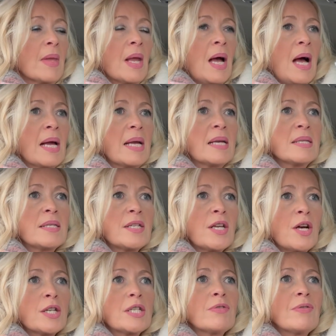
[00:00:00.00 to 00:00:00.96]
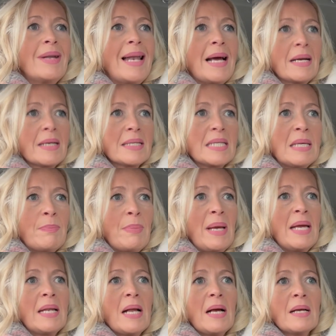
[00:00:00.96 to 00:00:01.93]
I can start to relax a
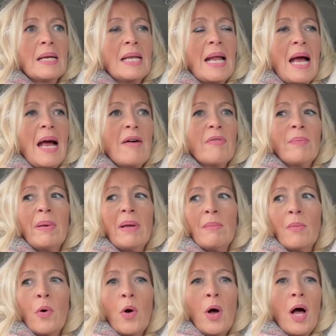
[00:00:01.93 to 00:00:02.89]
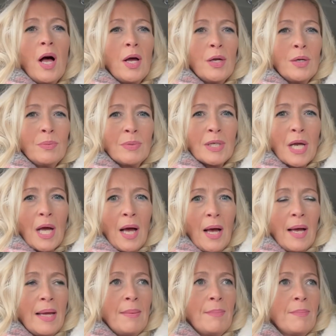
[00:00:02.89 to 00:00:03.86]
bit. I'm going to have a bit more home
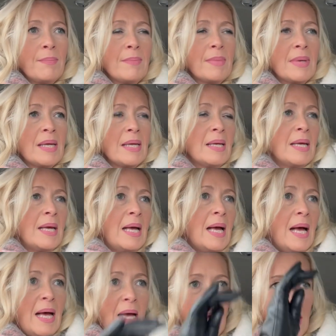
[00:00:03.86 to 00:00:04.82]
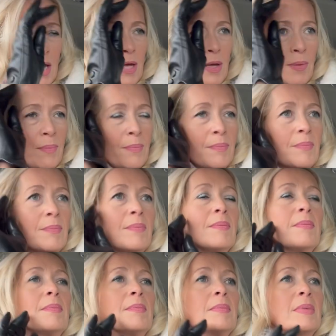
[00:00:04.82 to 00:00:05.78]
time.
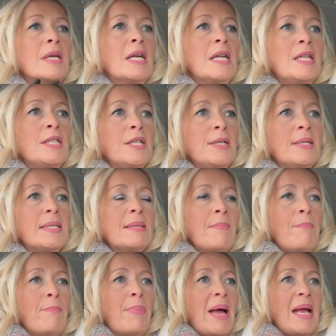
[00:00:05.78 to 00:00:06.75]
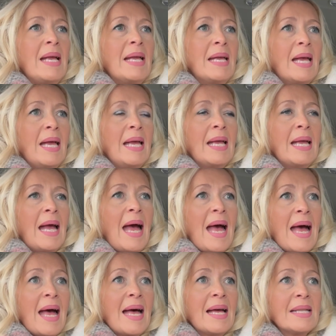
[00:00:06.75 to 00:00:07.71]
I'm going to do some baking,
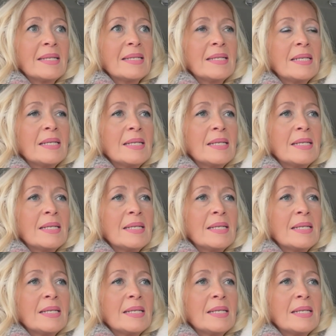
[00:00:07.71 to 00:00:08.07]
and